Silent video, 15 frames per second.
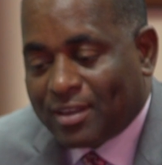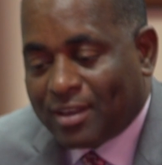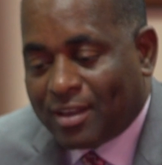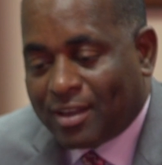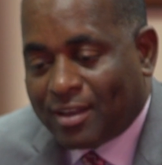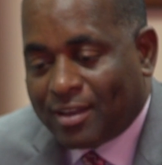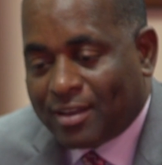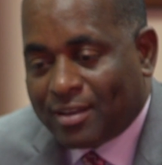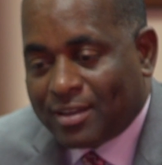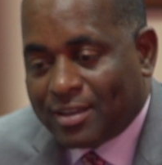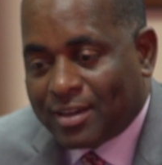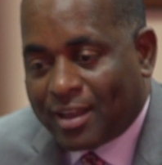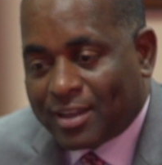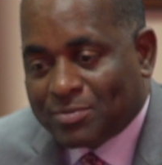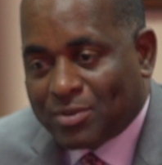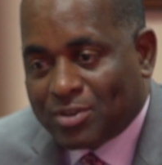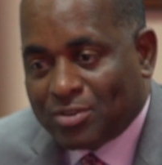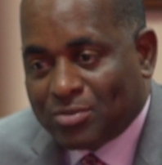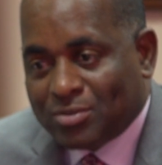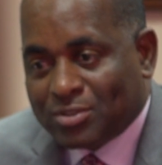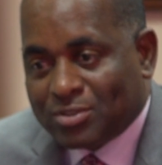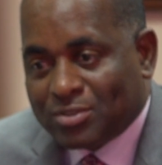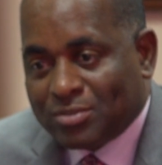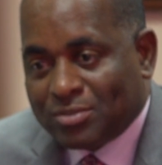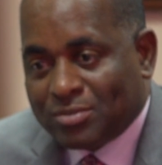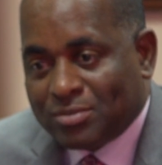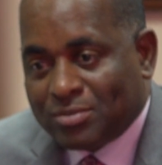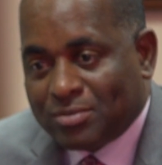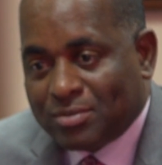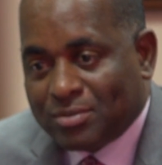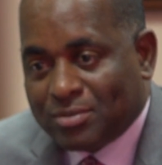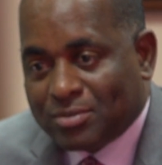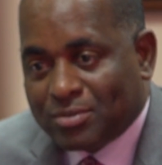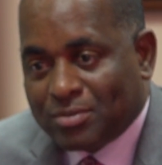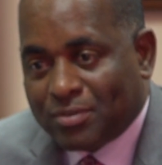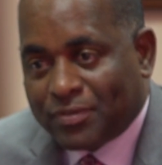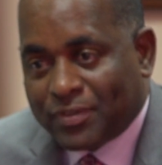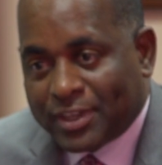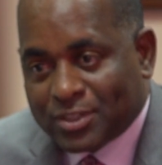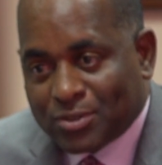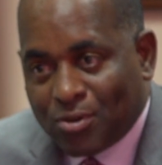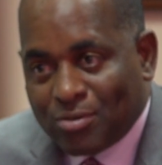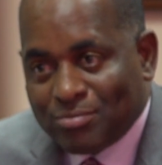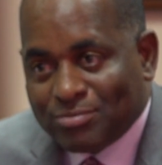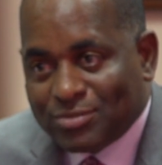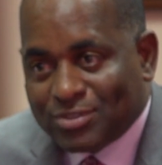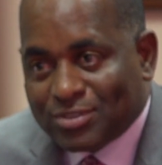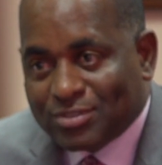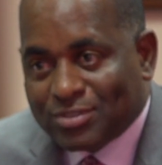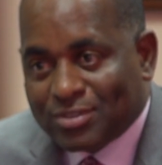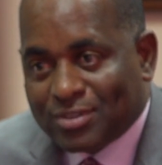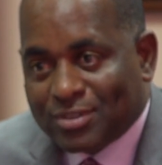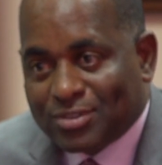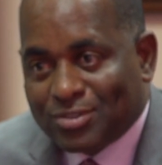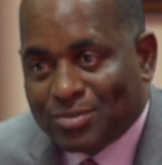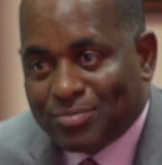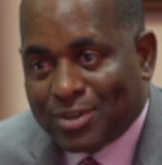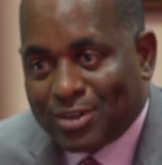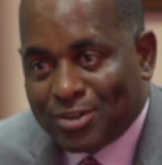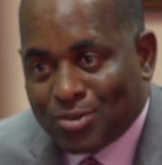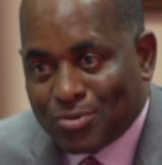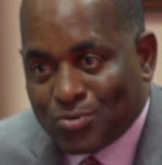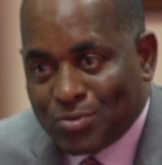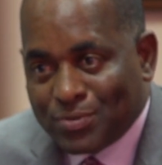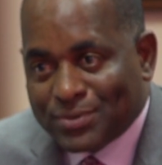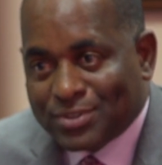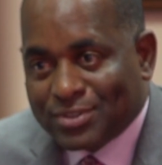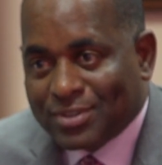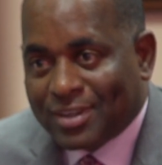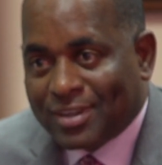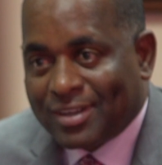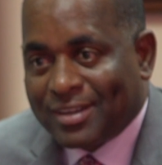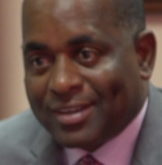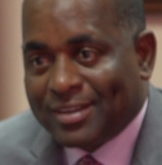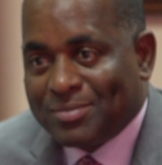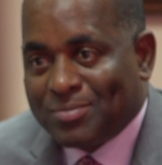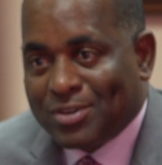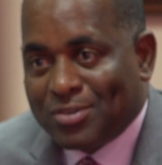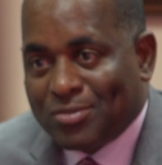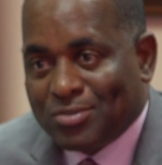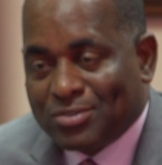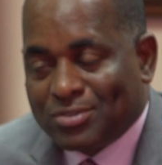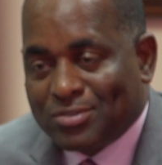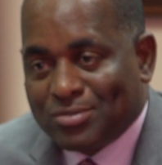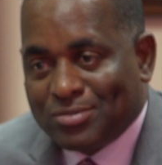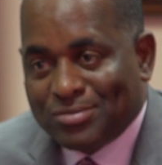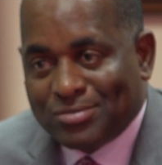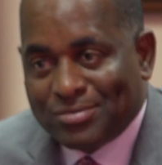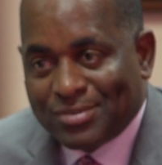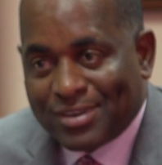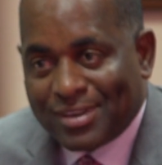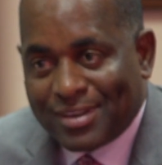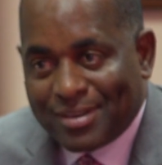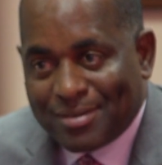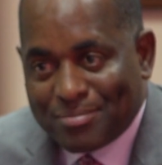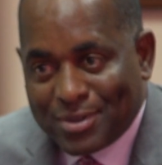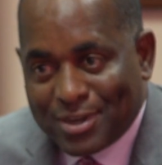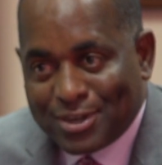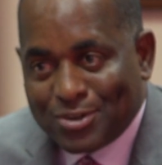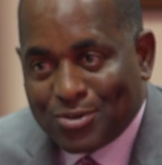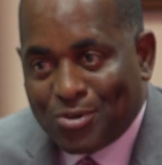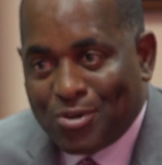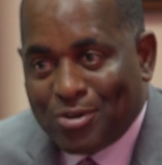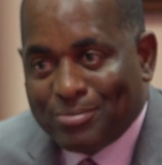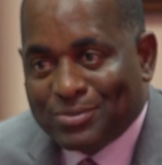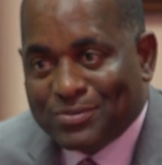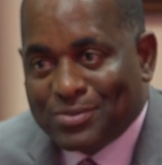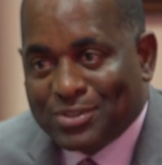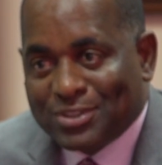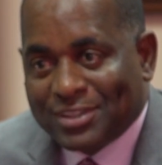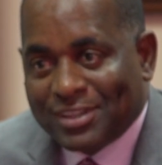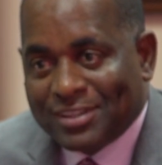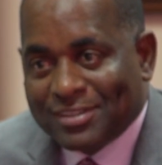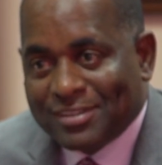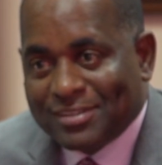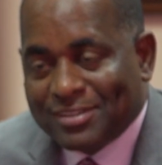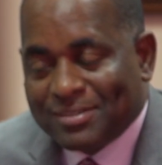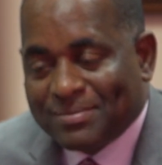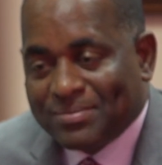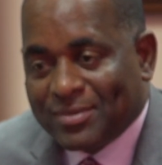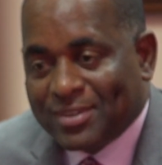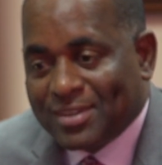Uh, it has been used to, to fix homes, uh, to build new roofs. it's been used to build new homes for citizens.